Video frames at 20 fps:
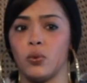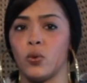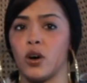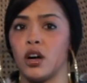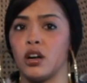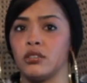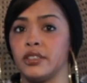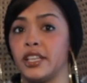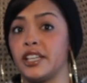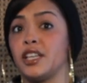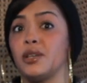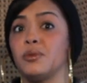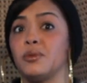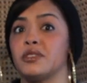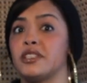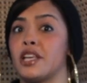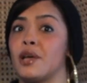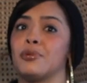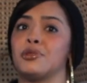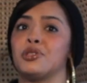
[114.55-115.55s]
well, Nitty was
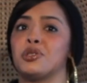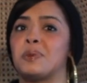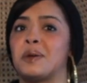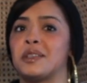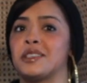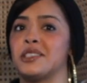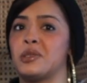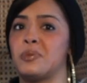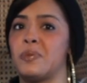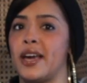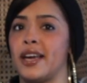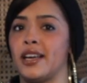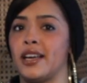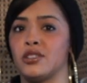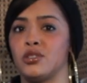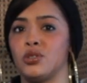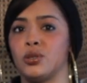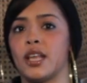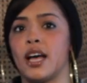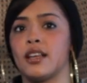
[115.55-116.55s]
able to participate in
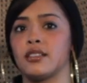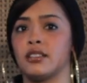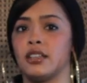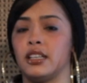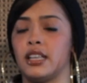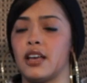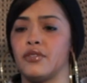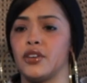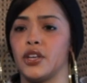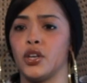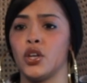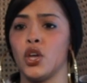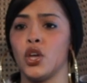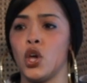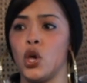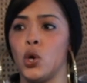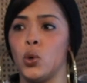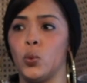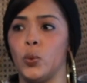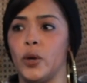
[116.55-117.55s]
2011
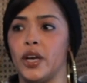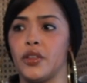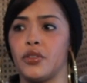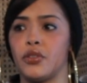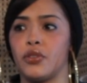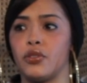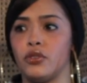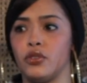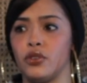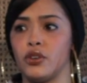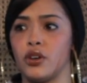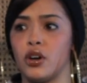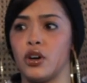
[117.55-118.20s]
with